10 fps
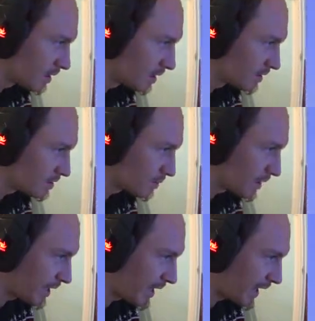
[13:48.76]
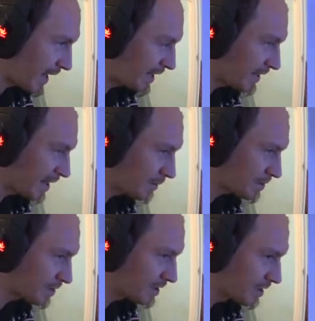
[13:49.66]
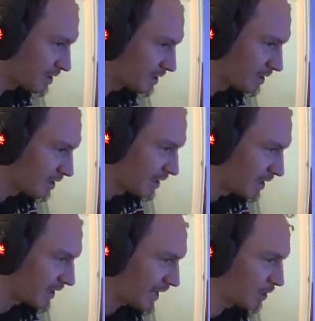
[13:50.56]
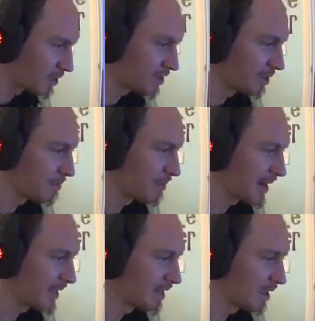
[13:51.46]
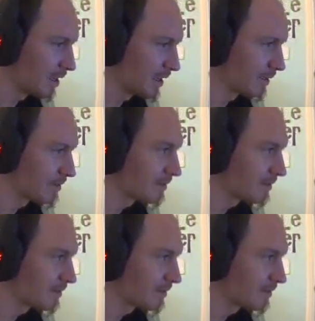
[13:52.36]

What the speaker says: As we head out again onto the main line.